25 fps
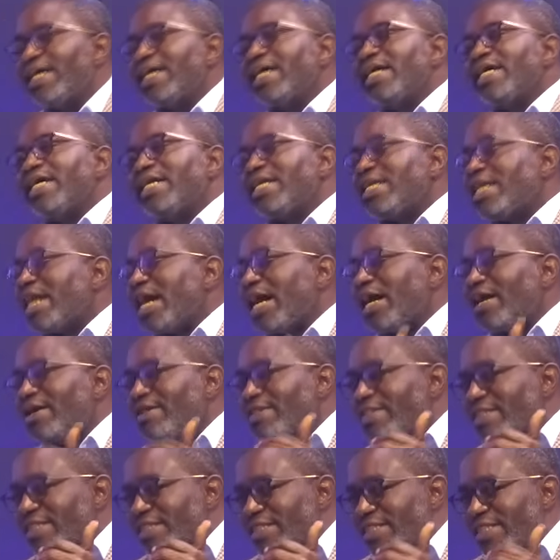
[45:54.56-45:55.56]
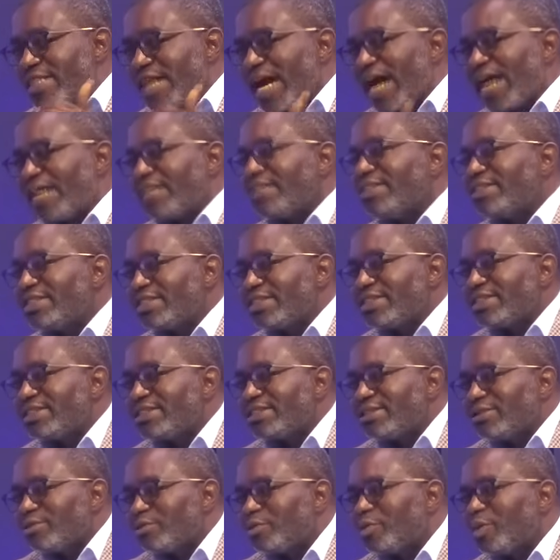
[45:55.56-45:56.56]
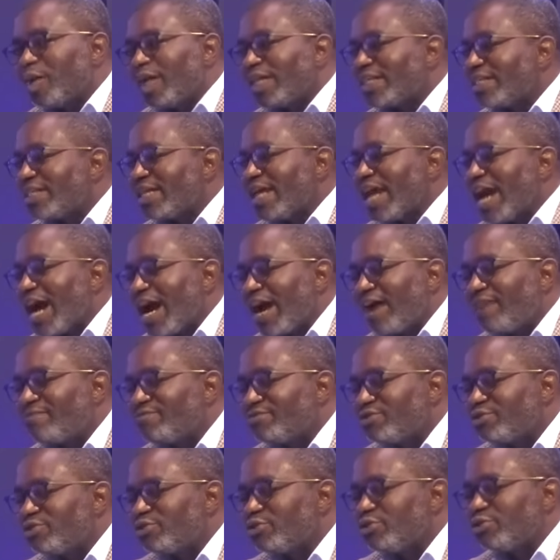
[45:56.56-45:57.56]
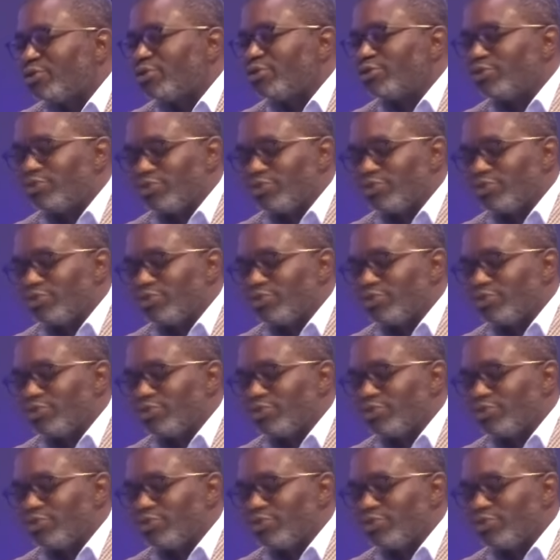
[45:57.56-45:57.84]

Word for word: Now, that is what they have have to,